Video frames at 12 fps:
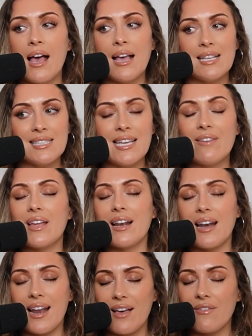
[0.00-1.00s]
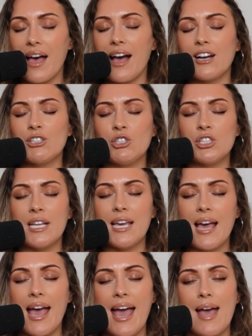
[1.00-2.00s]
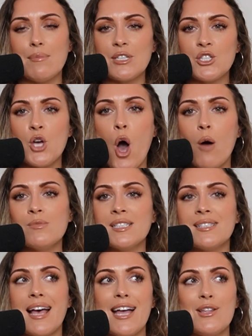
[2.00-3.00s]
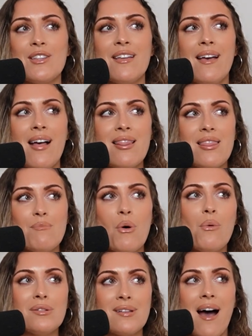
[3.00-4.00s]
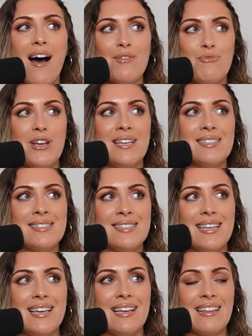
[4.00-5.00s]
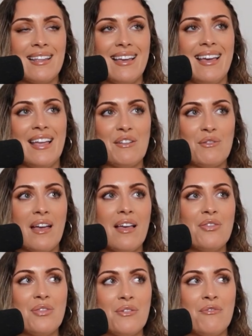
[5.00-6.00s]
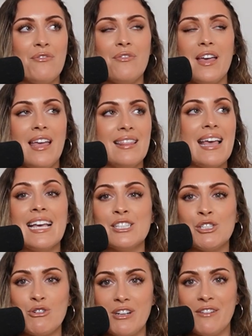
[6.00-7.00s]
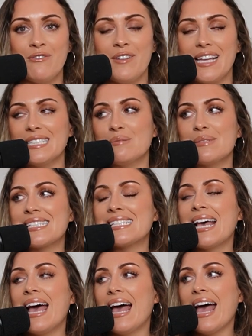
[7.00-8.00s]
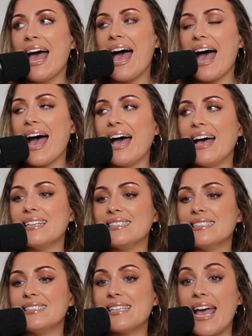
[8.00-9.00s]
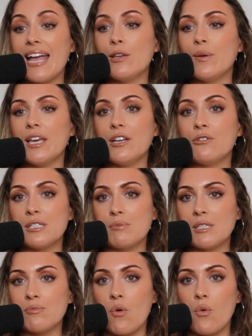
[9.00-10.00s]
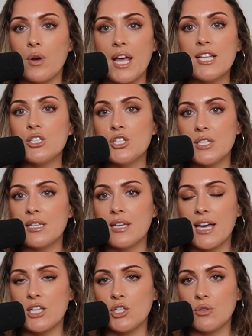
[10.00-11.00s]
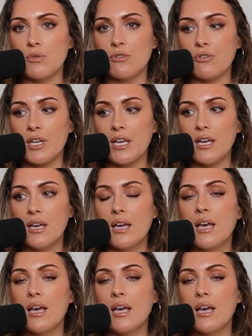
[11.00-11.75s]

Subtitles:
It's giving Love Actually. Emma Thompson, the most heartbreaking scene in the history of films. And anyway, Christmas morning, she didn't get jewellery.